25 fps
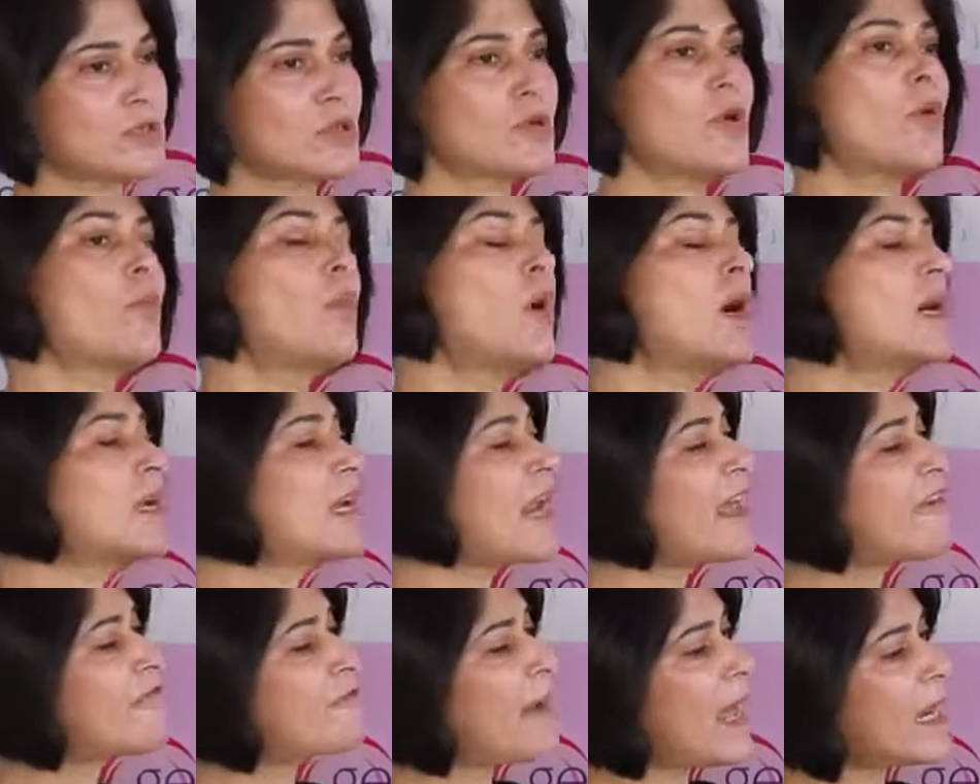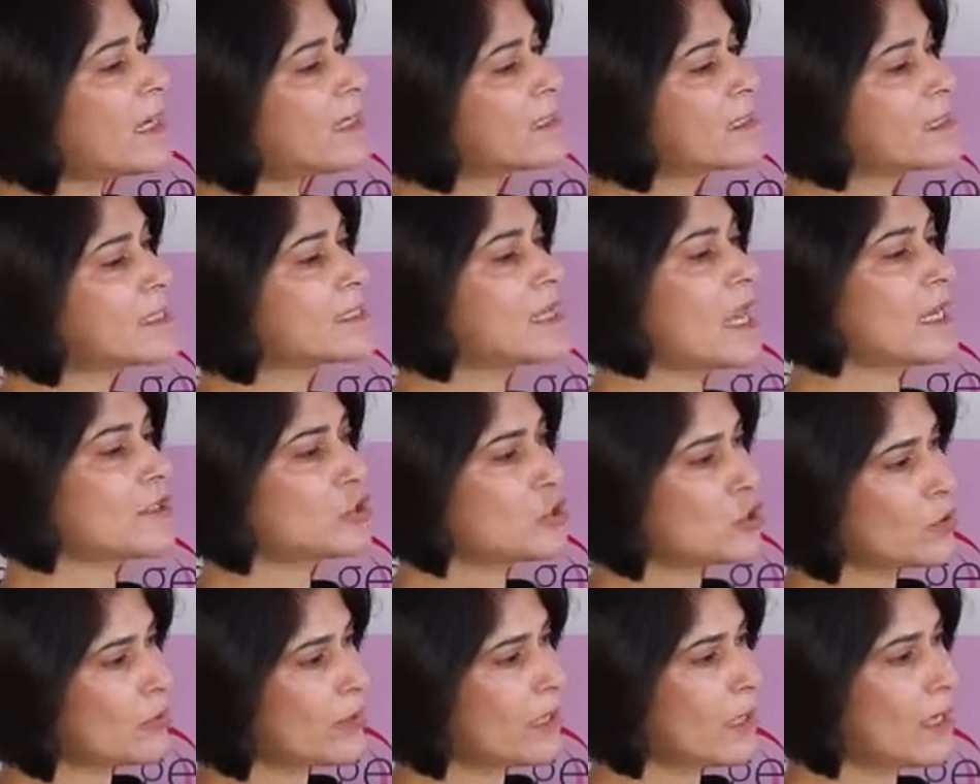So, work-life balance is
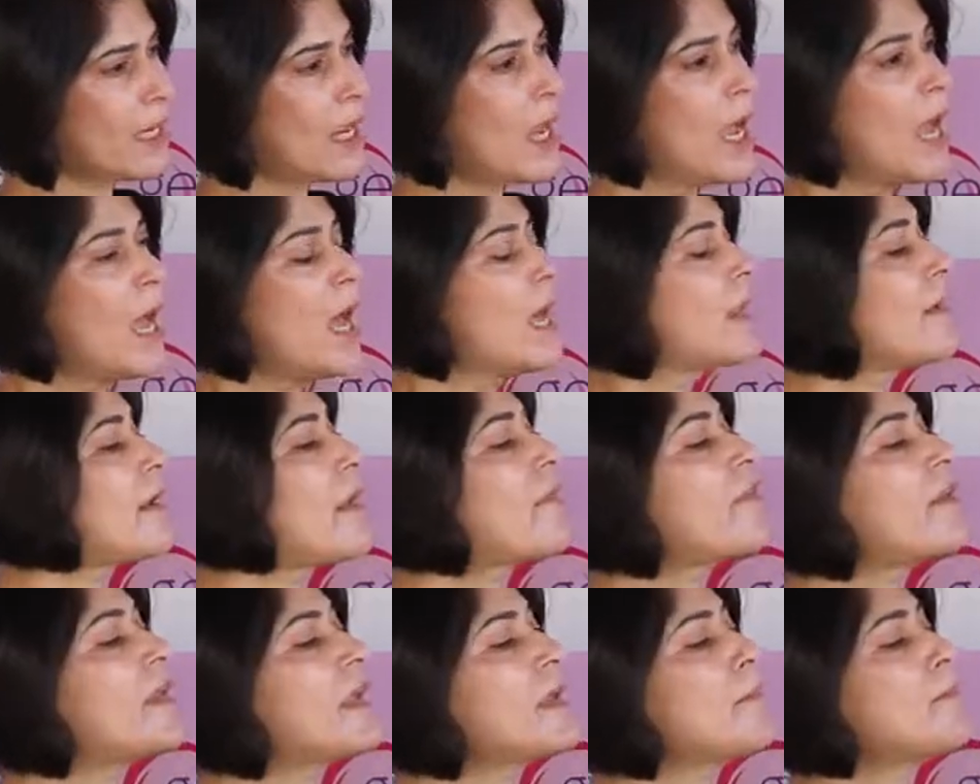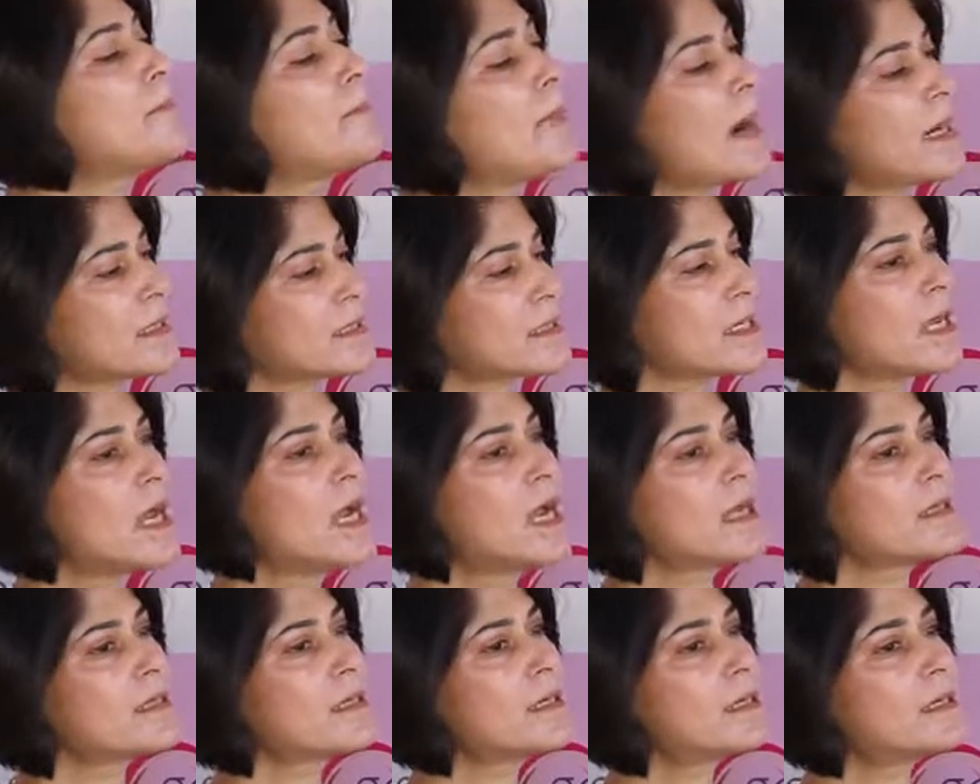actually nothing but
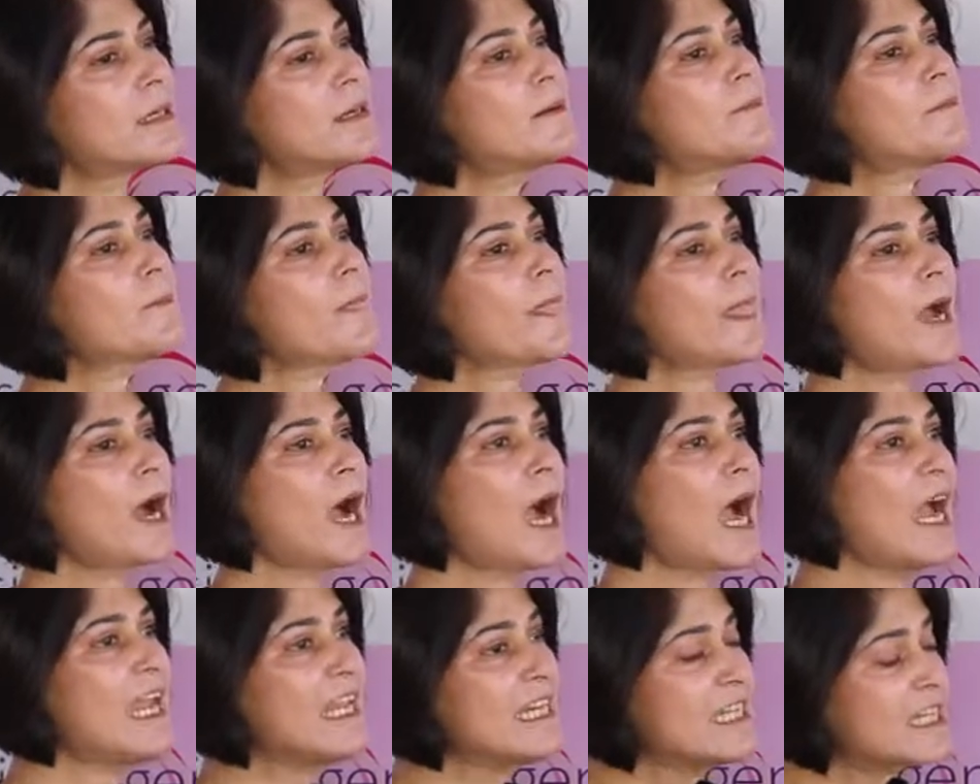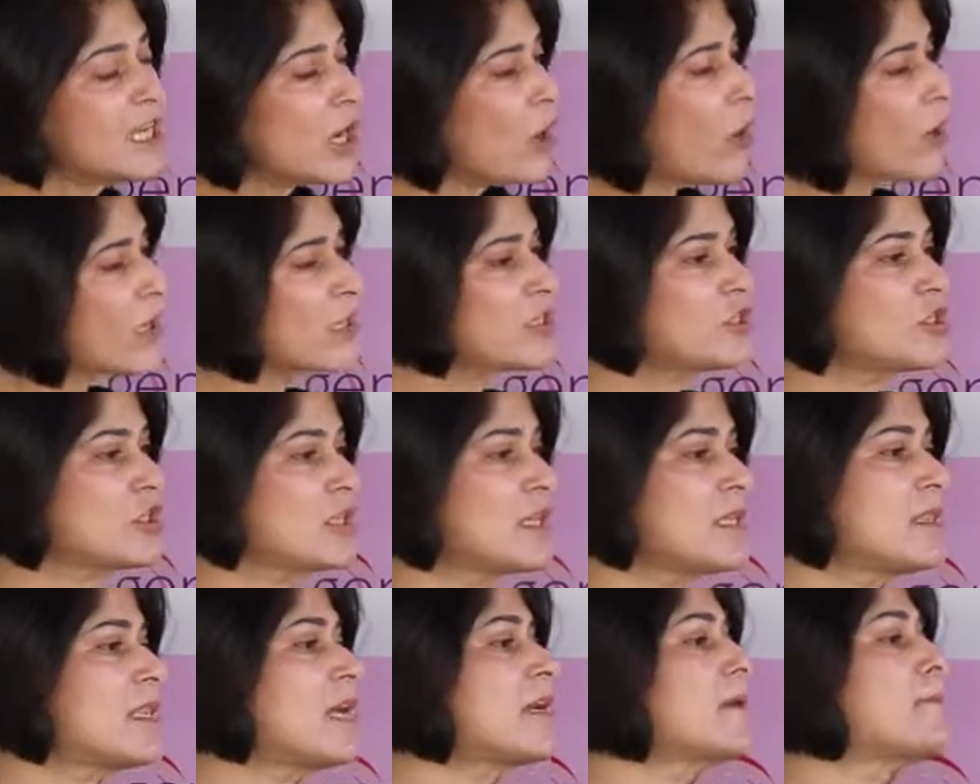the
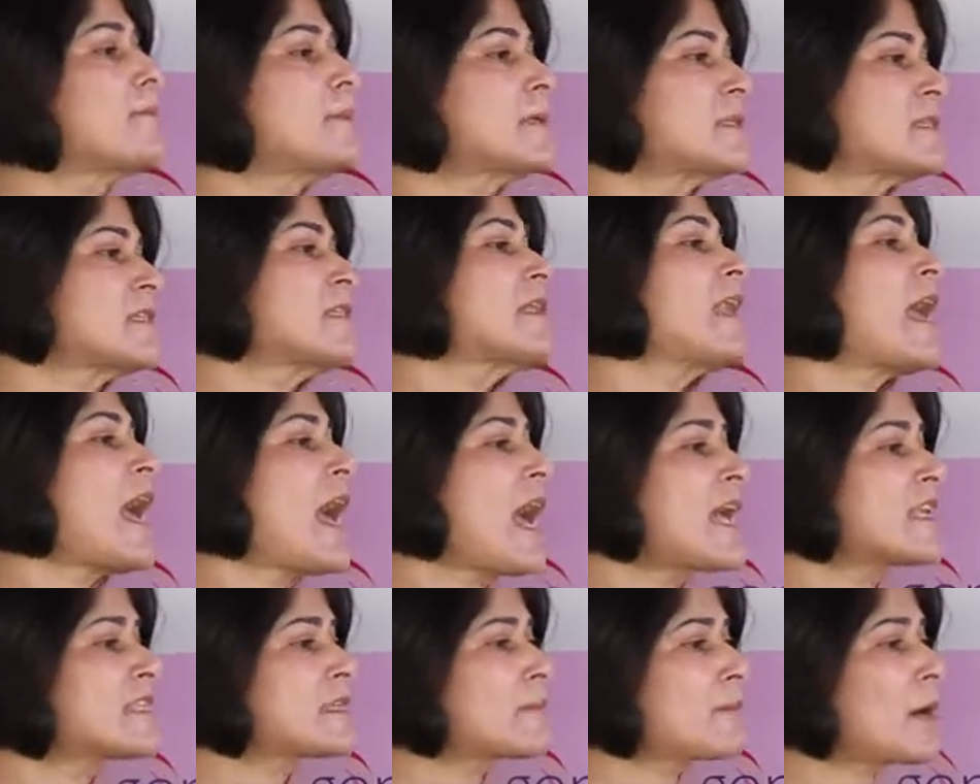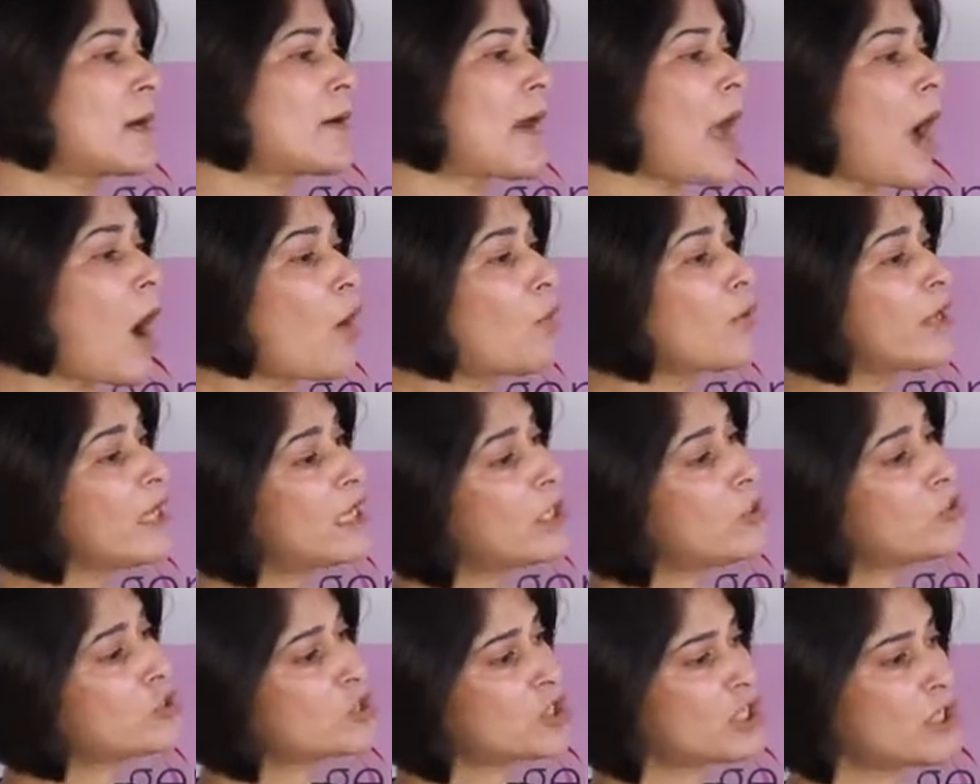ideology that a person has about how
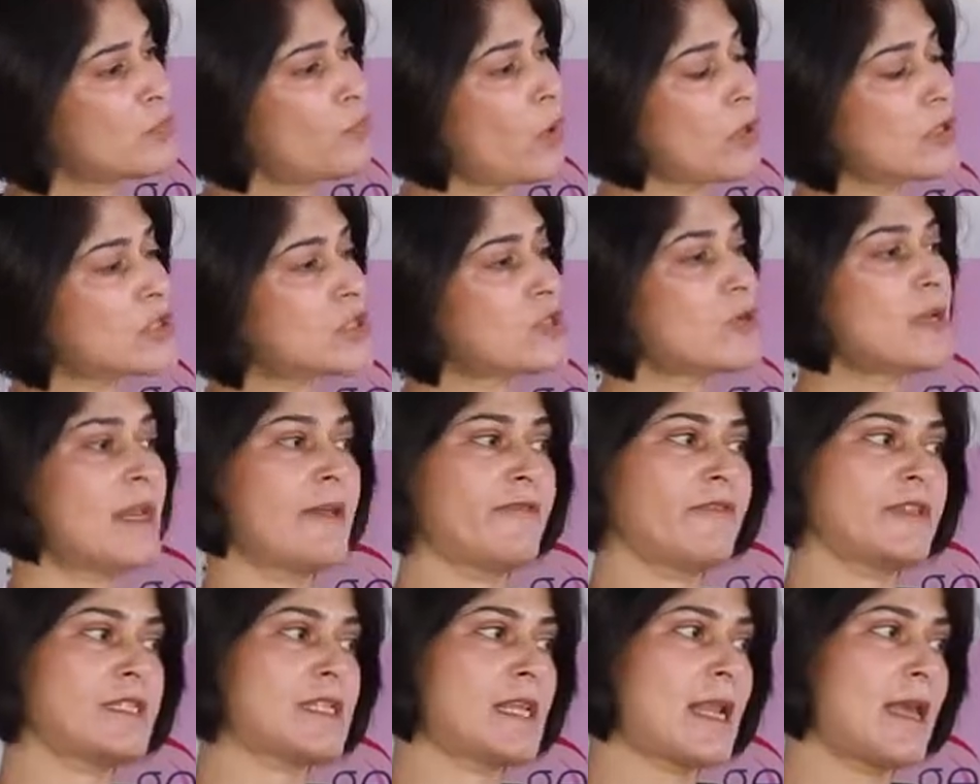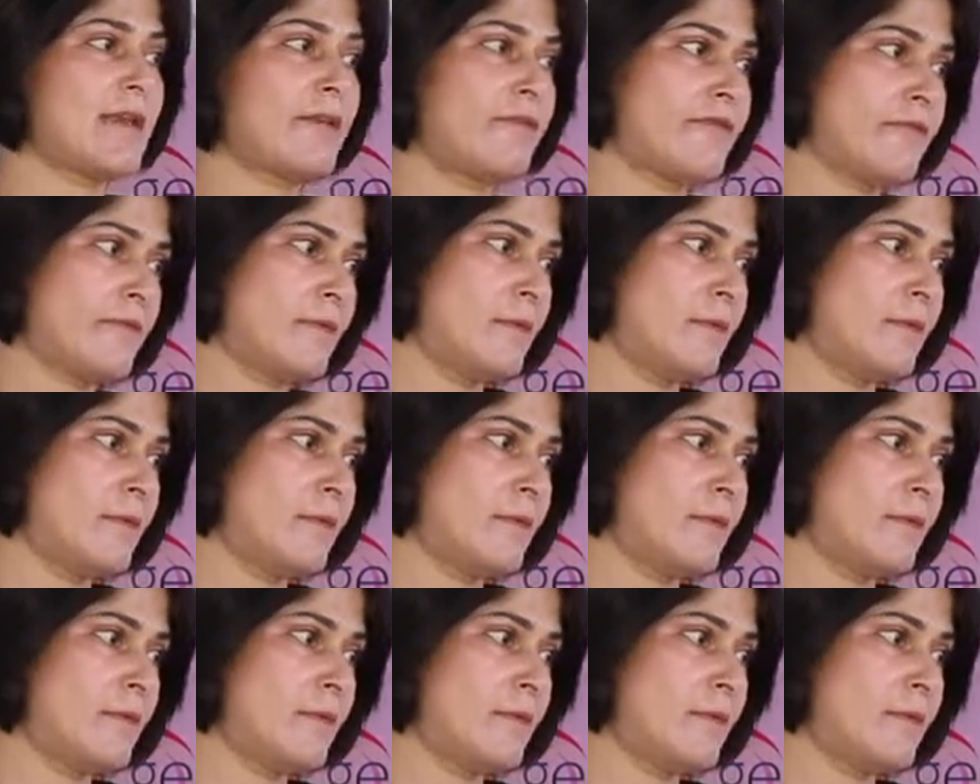he or she wants to live his life.